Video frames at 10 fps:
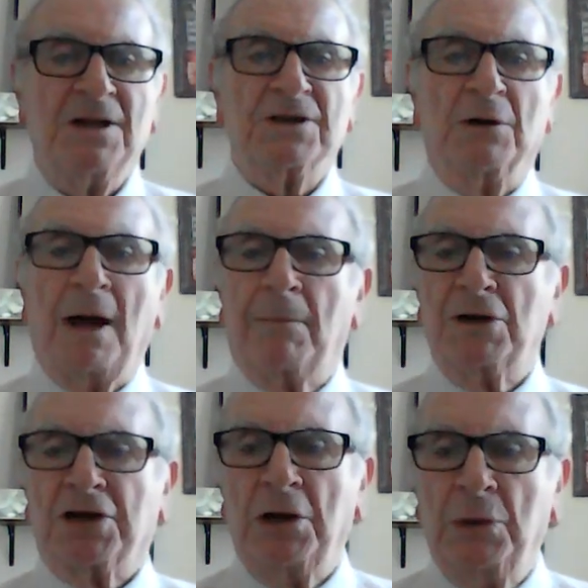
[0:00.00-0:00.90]
So,
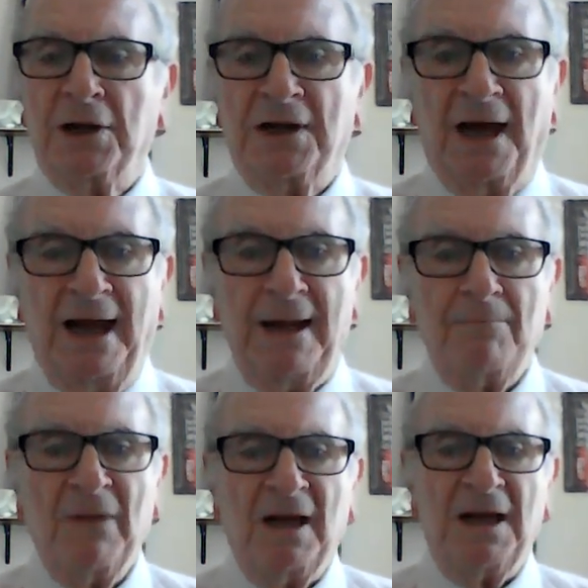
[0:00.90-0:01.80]
number two
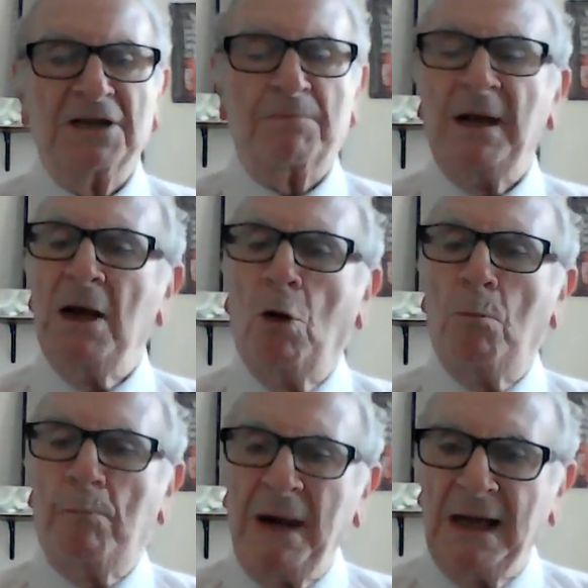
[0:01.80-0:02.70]
today is be
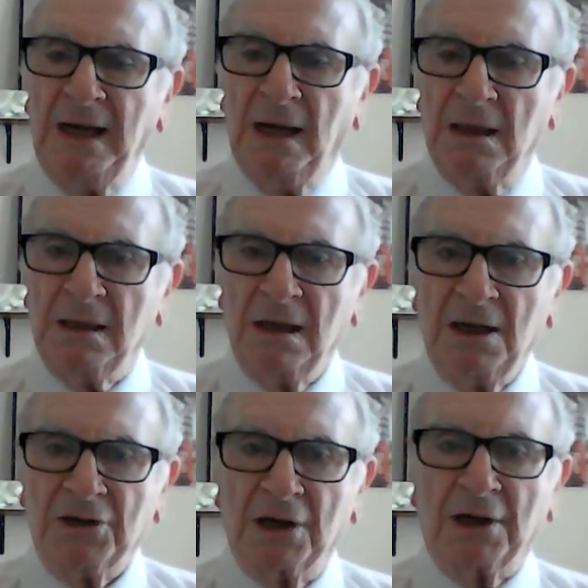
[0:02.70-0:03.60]
obedient
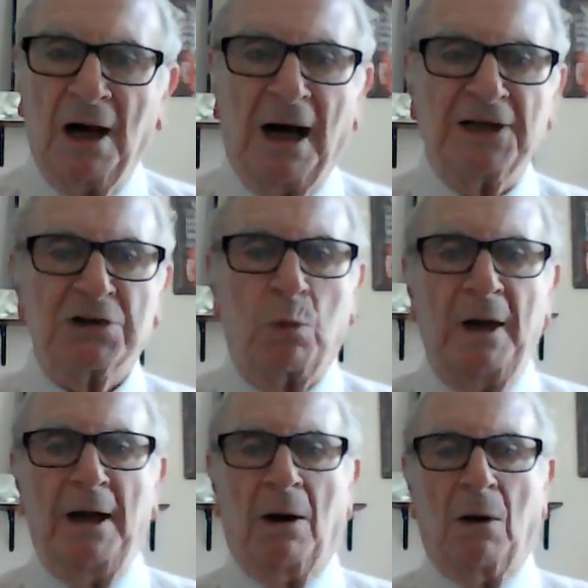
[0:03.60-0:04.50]
to God's
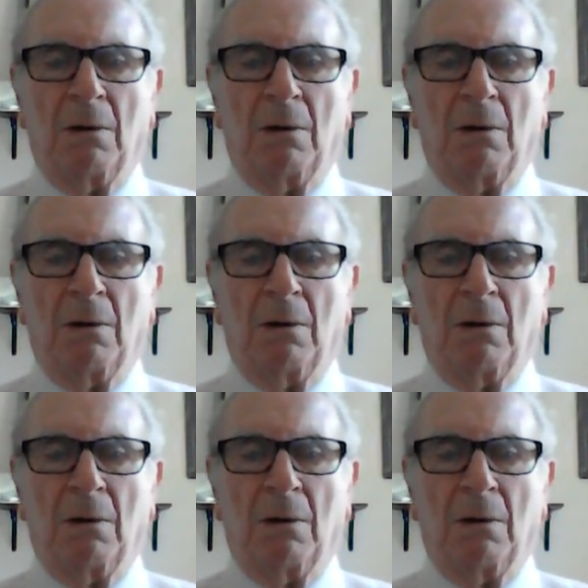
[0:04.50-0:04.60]
will.